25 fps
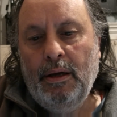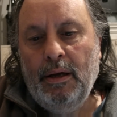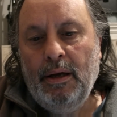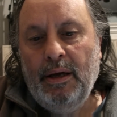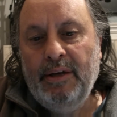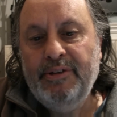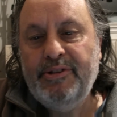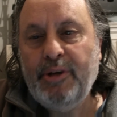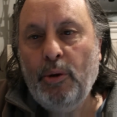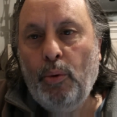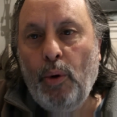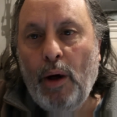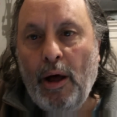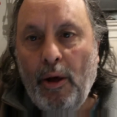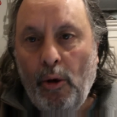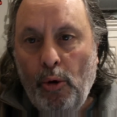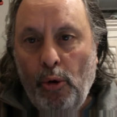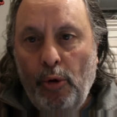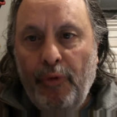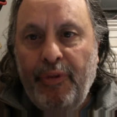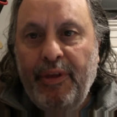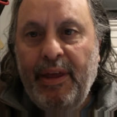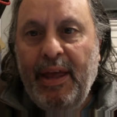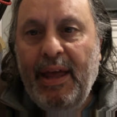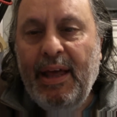So while
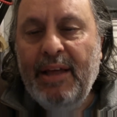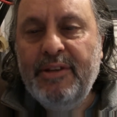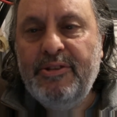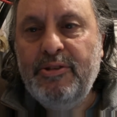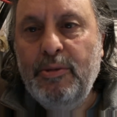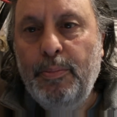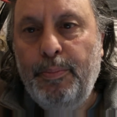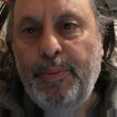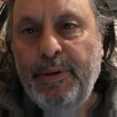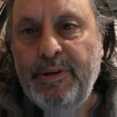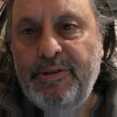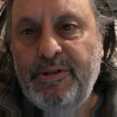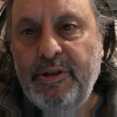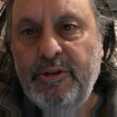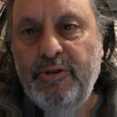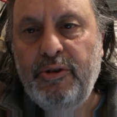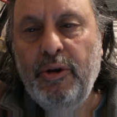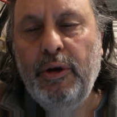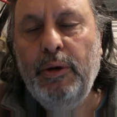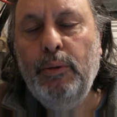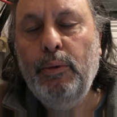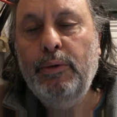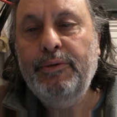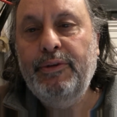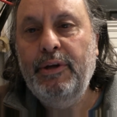all the ants are busy
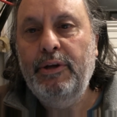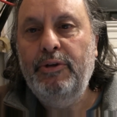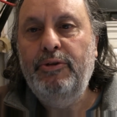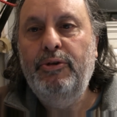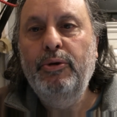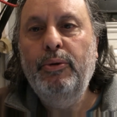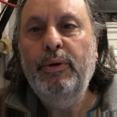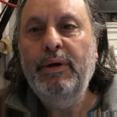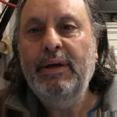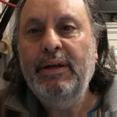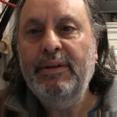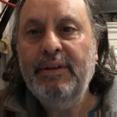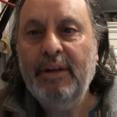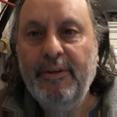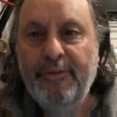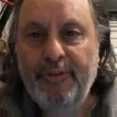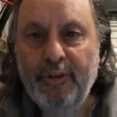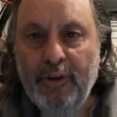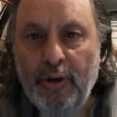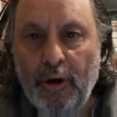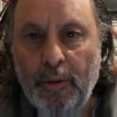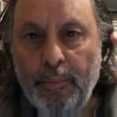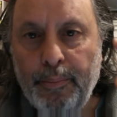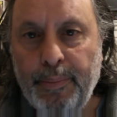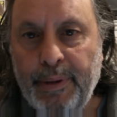doing what they're doing and they've
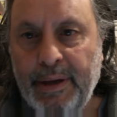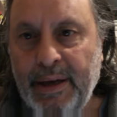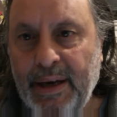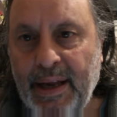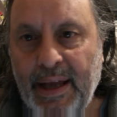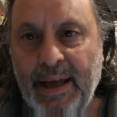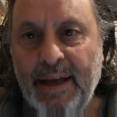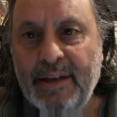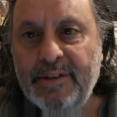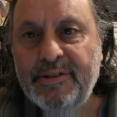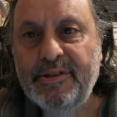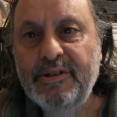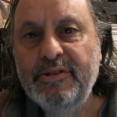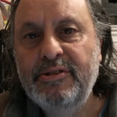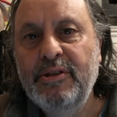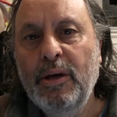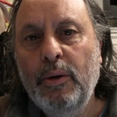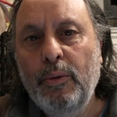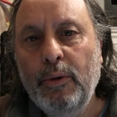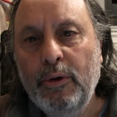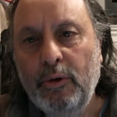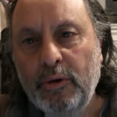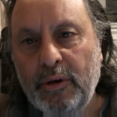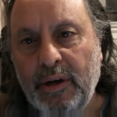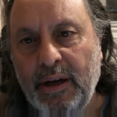forgotten being ants, there's no
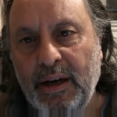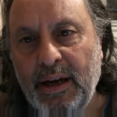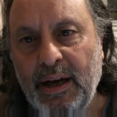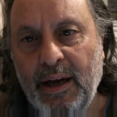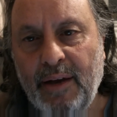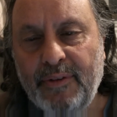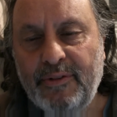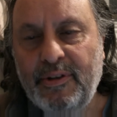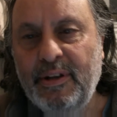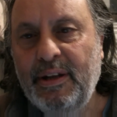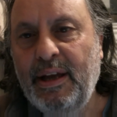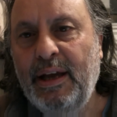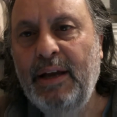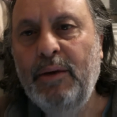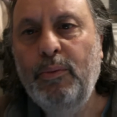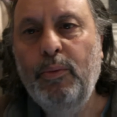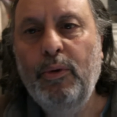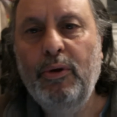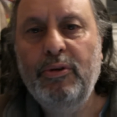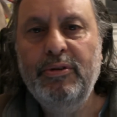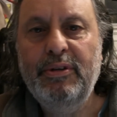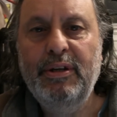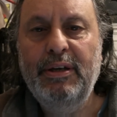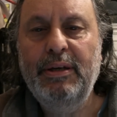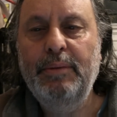one looking after the ant
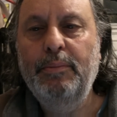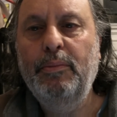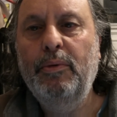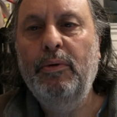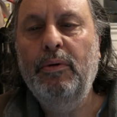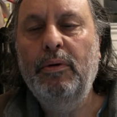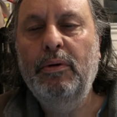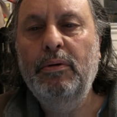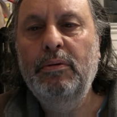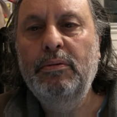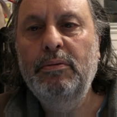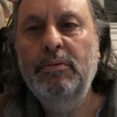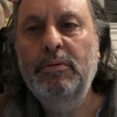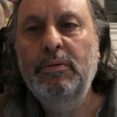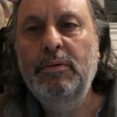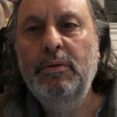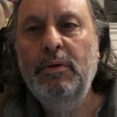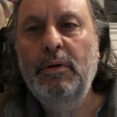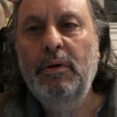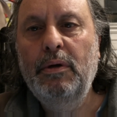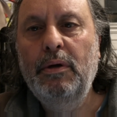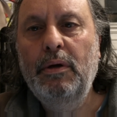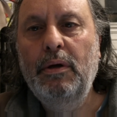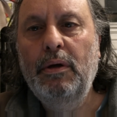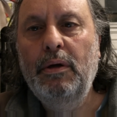world anymore.
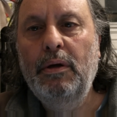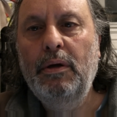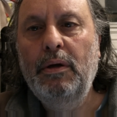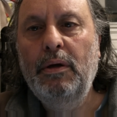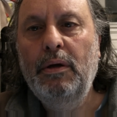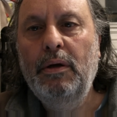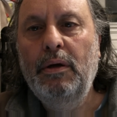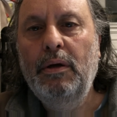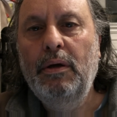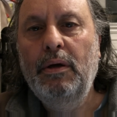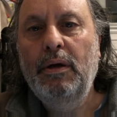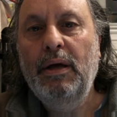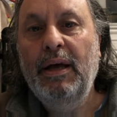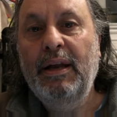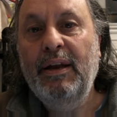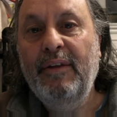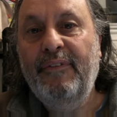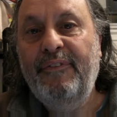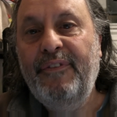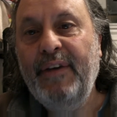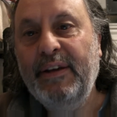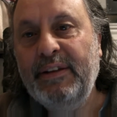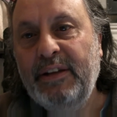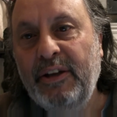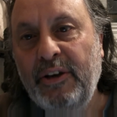And in
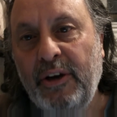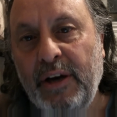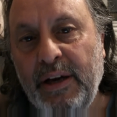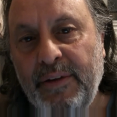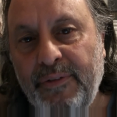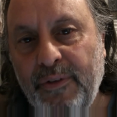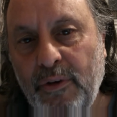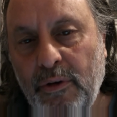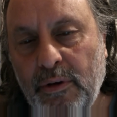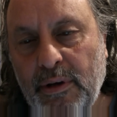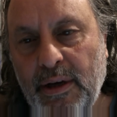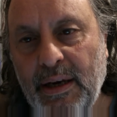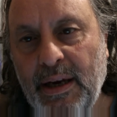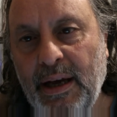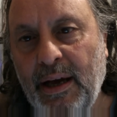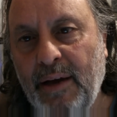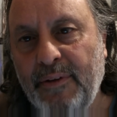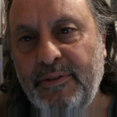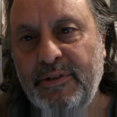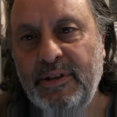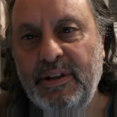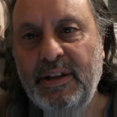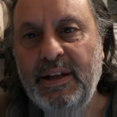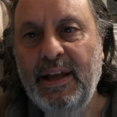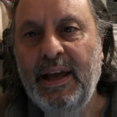fact, they're not even looking
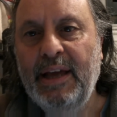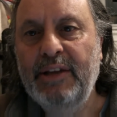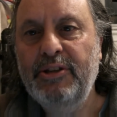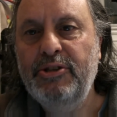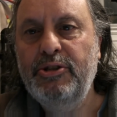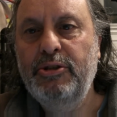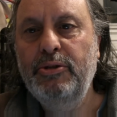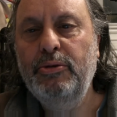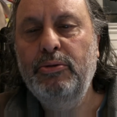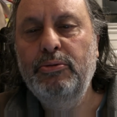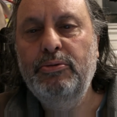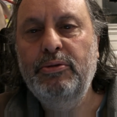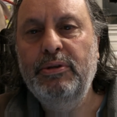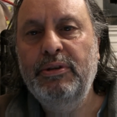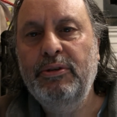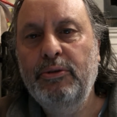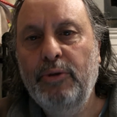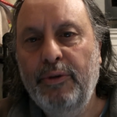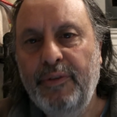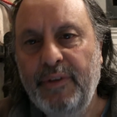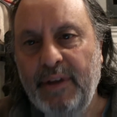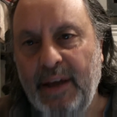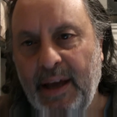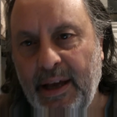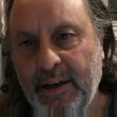after the ant children or
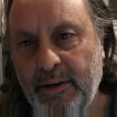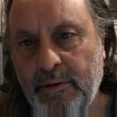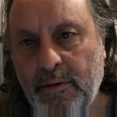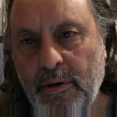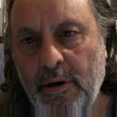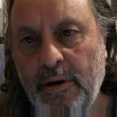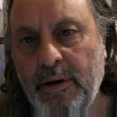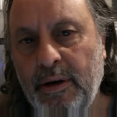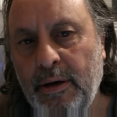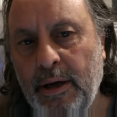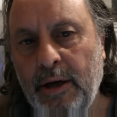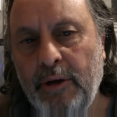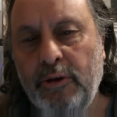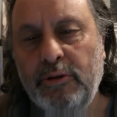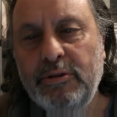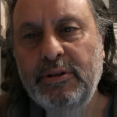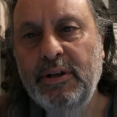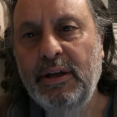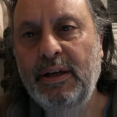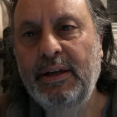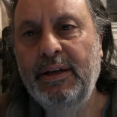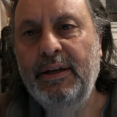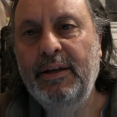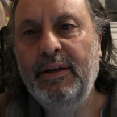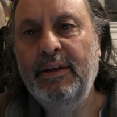the ant
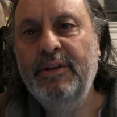elderly.